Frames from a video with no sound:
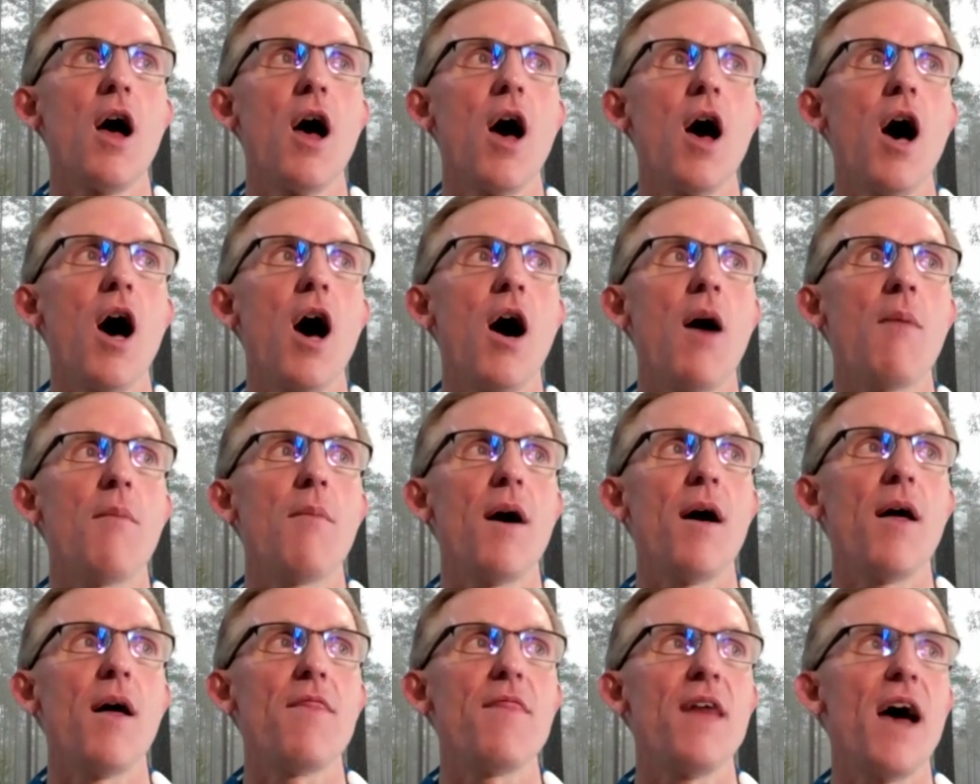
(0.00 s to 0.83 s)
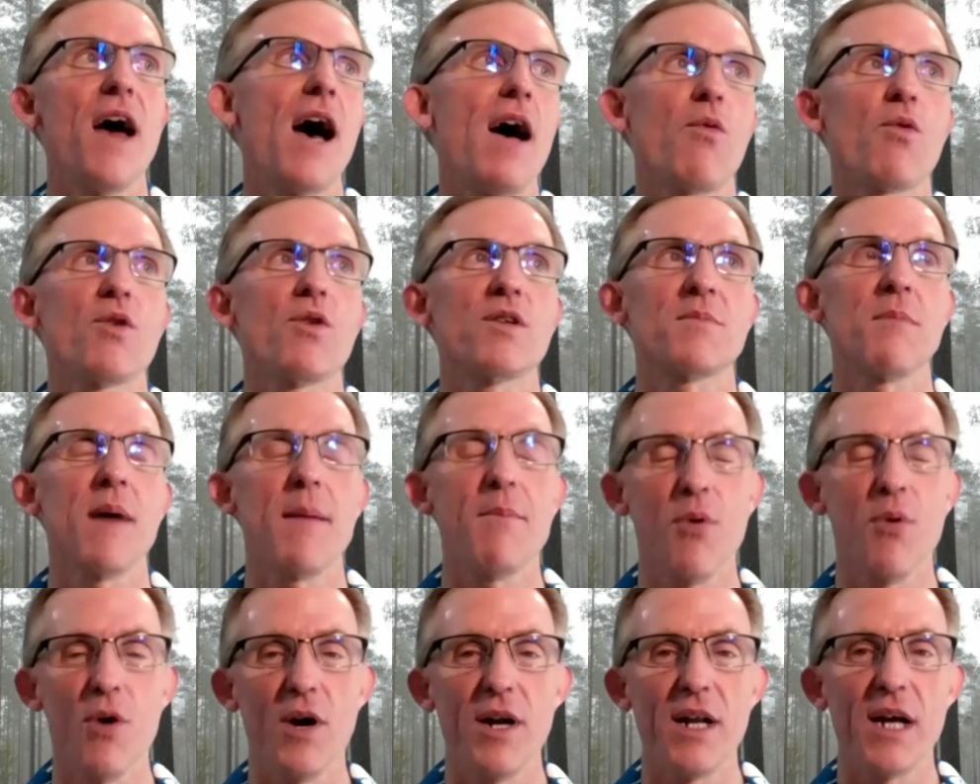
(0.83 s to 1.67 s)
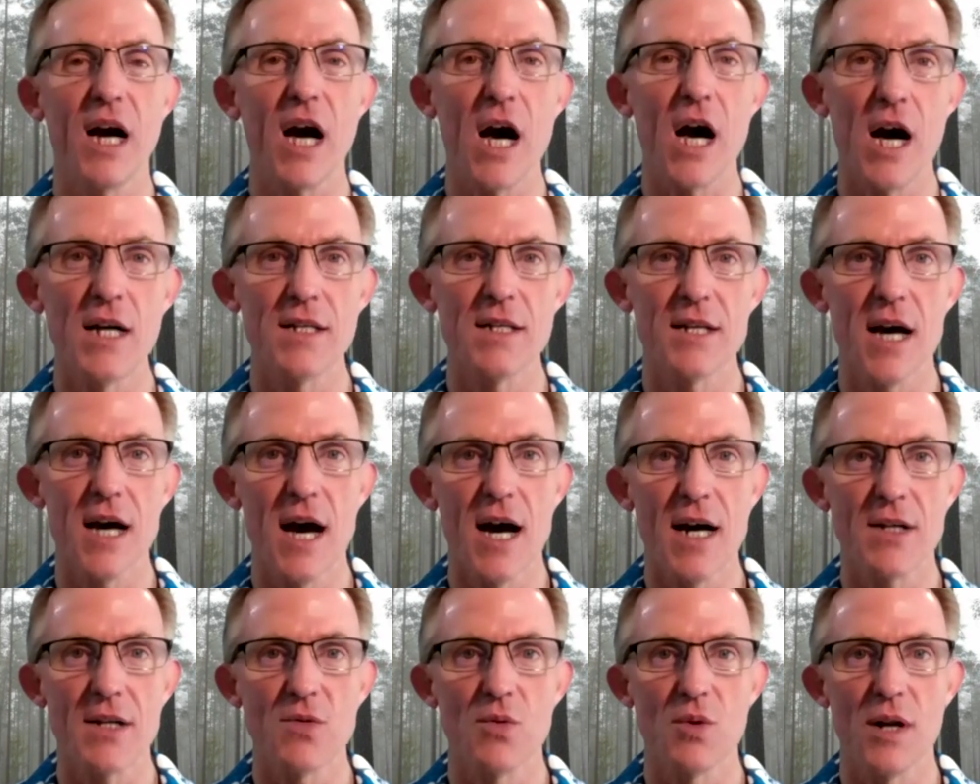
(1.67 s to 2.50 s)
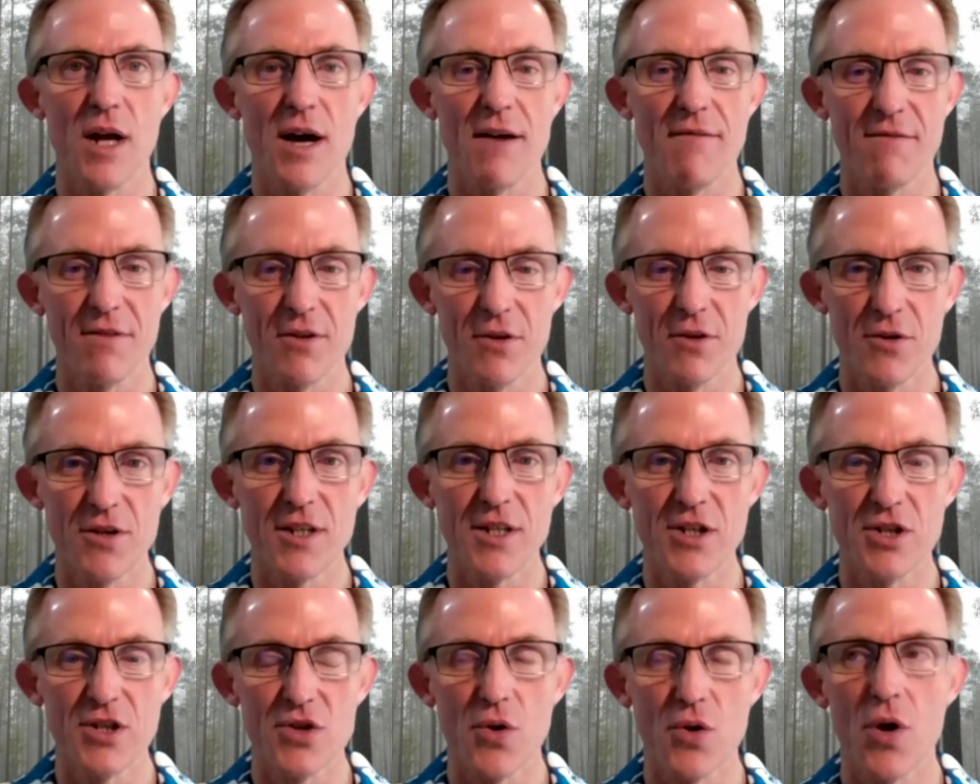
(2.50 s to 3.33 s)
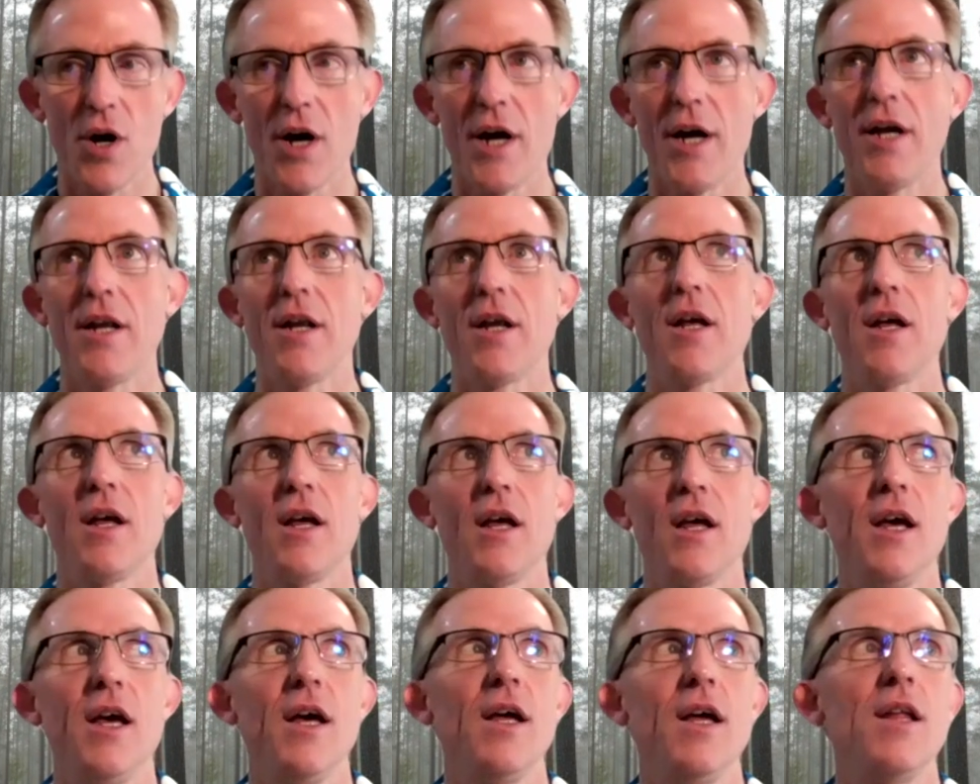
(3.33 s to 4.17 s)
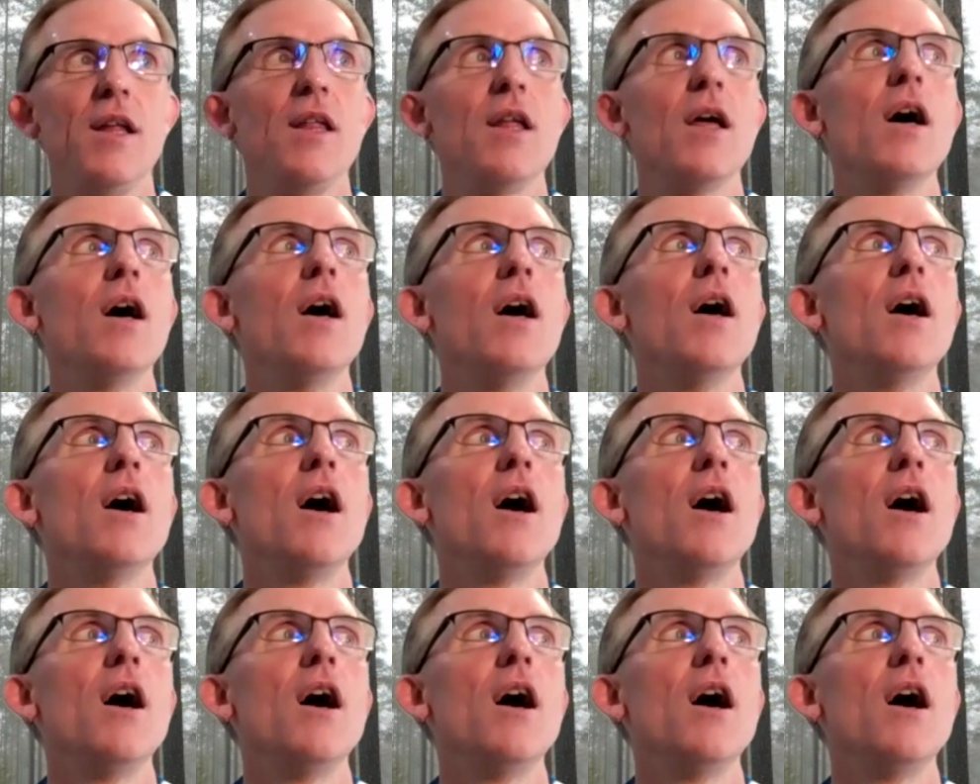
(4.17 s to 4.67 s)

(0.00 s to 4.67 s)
That was my point of contact when I flew to Detroit in